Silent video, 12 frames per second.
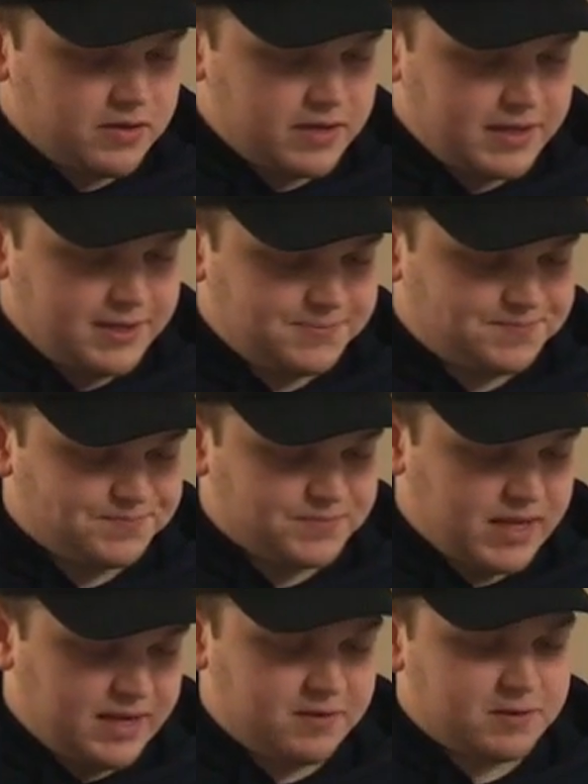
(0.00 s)
Okay,
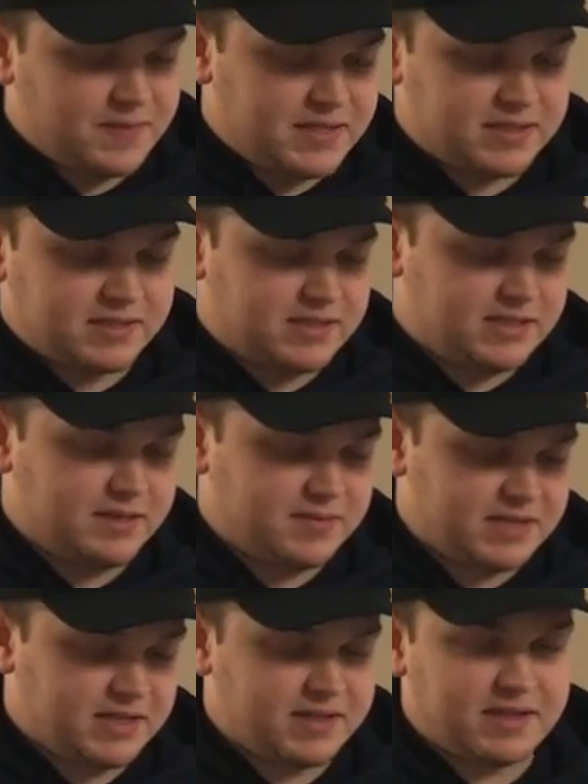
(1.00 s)
and it was basically the same
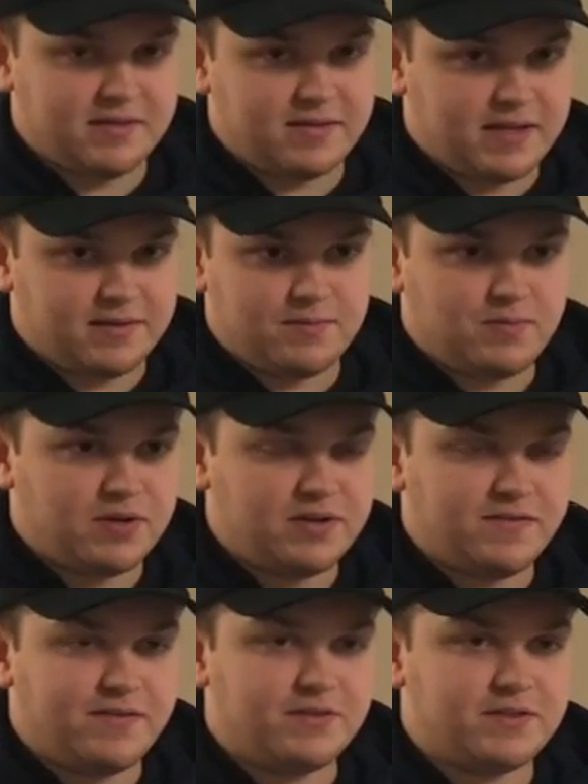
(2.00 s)
exact thing, like put it in
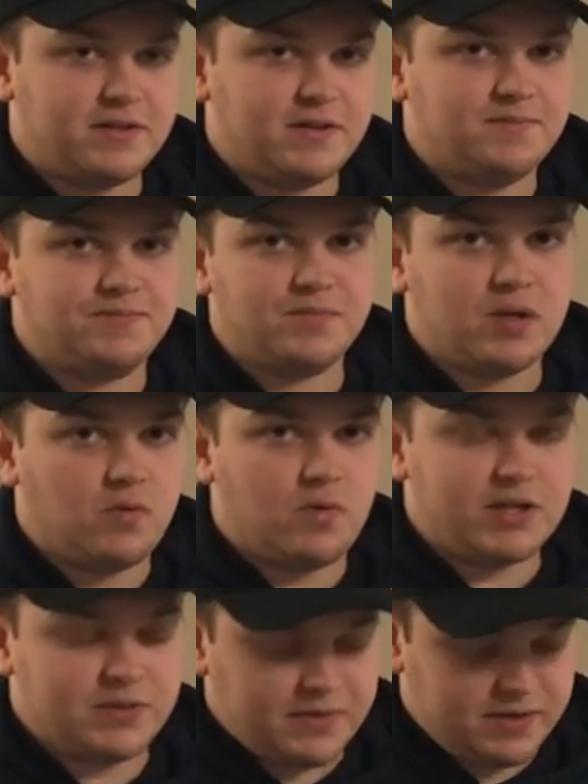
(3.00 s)
a filter,
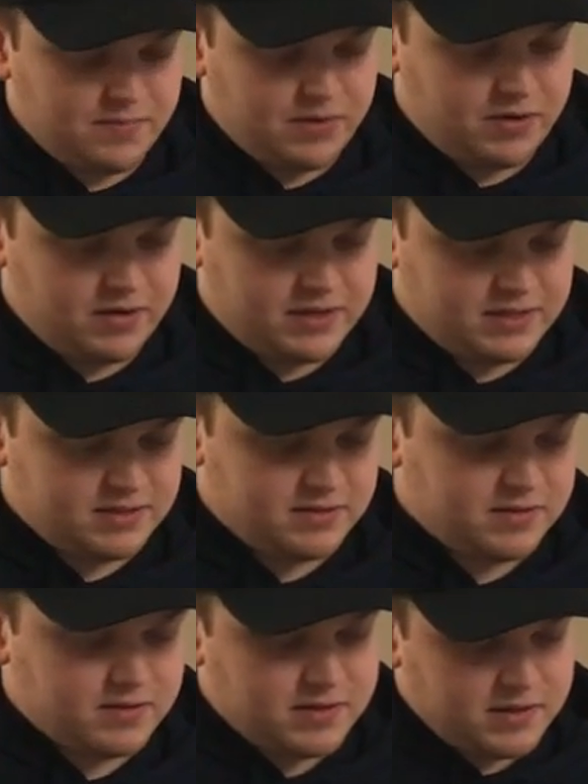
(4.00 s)
wash away the impurities,
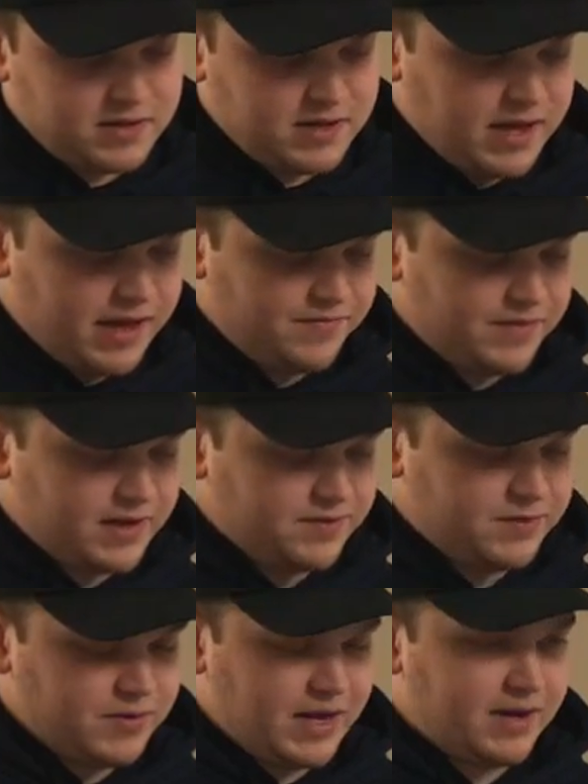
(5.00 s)
and then
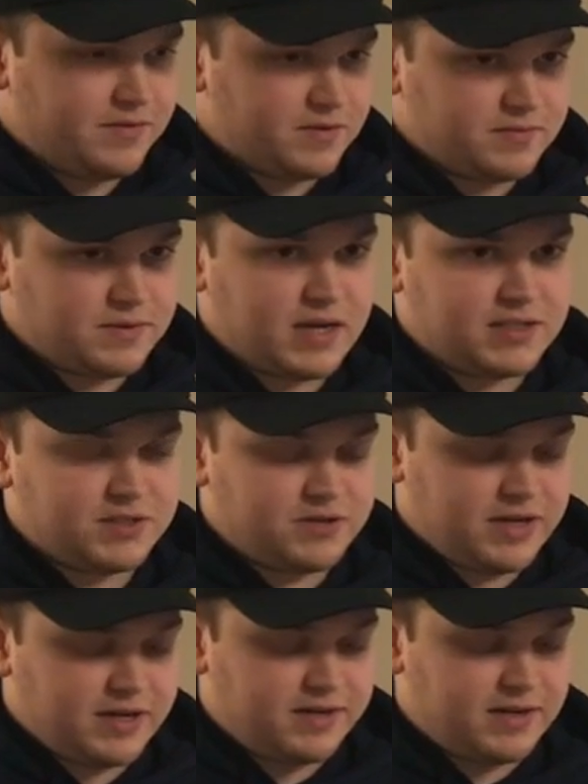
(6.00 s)
you'd have a
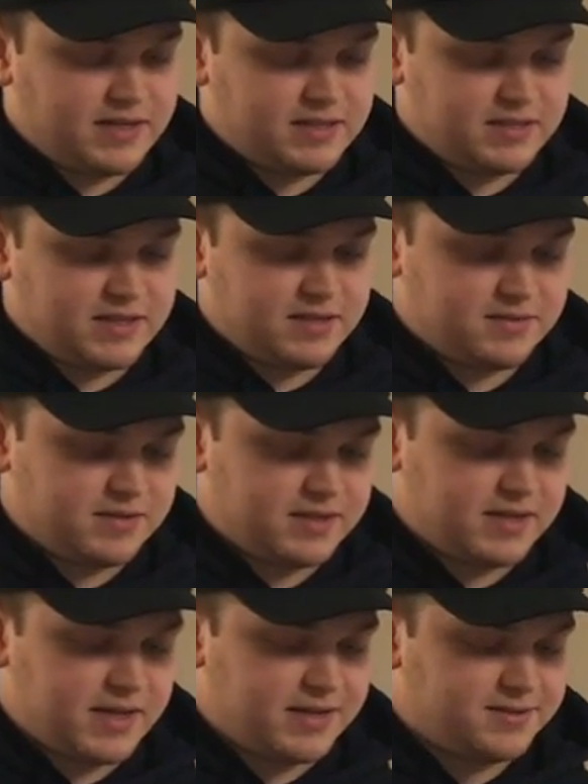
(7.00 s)
concentrated, isolated
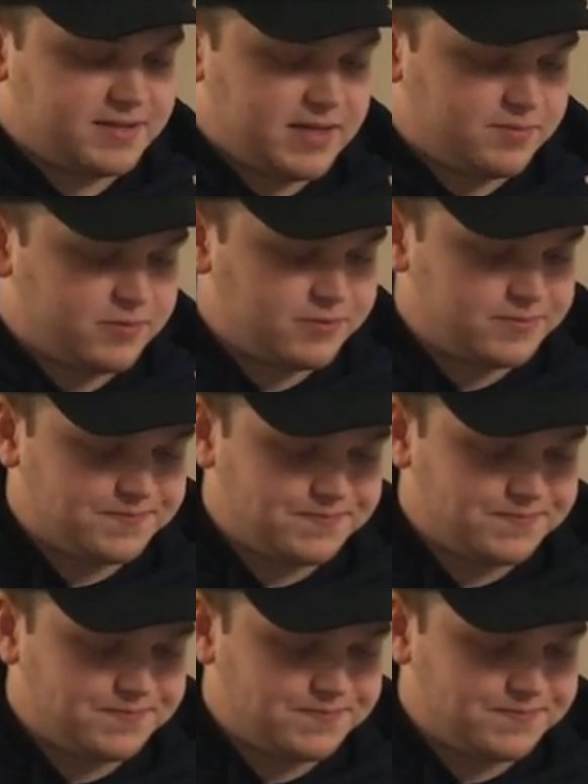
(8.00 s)
DNA sample.